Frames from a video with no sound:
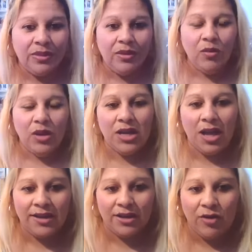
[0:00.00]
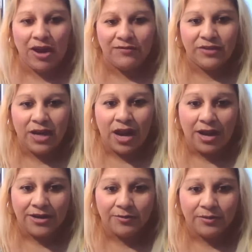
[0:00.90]
what kind of crafty
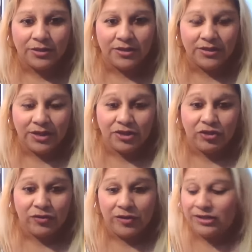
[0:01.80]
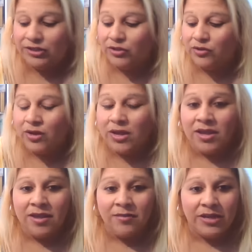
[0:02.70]
items that you're into
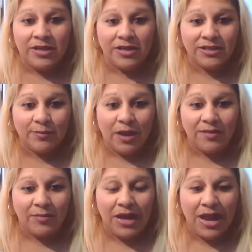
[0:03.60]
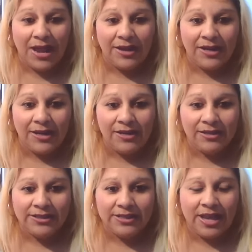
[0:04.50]
because my plan
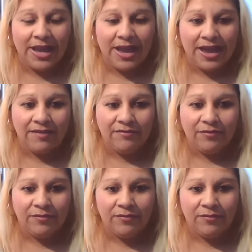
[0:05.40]
is to have